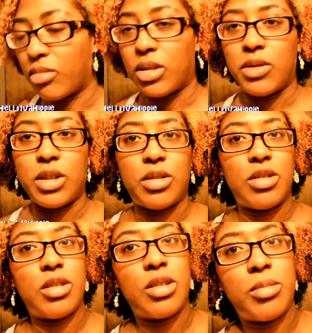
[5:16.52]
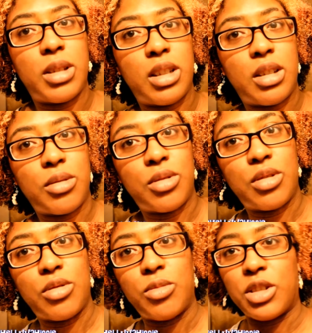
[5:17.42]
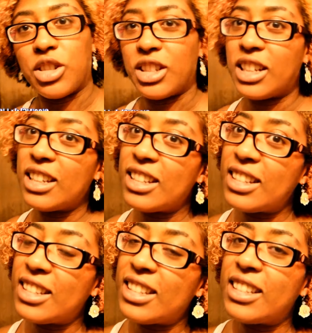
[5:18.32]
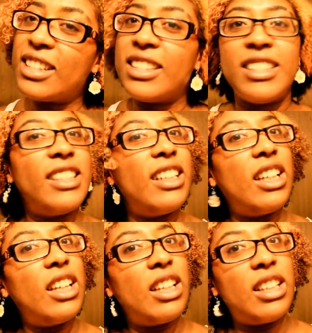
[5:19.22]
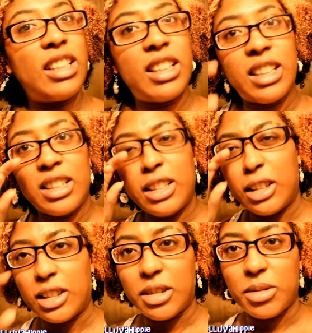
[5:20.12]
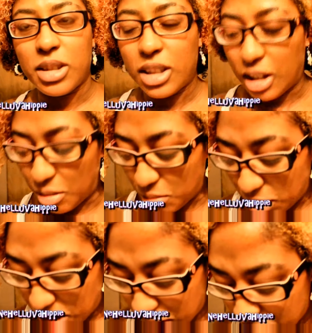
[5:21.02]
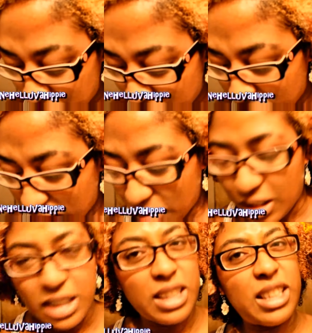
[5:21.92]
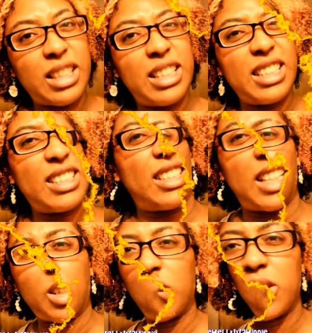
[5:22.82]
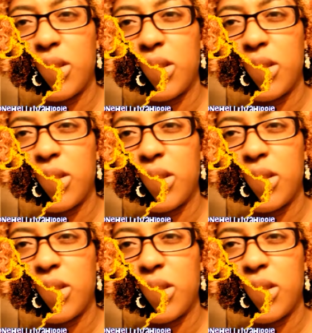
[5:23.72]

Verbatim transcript: He found a job, and I was just home watching the kids. And yeah, that was that, but like I said, things did not go.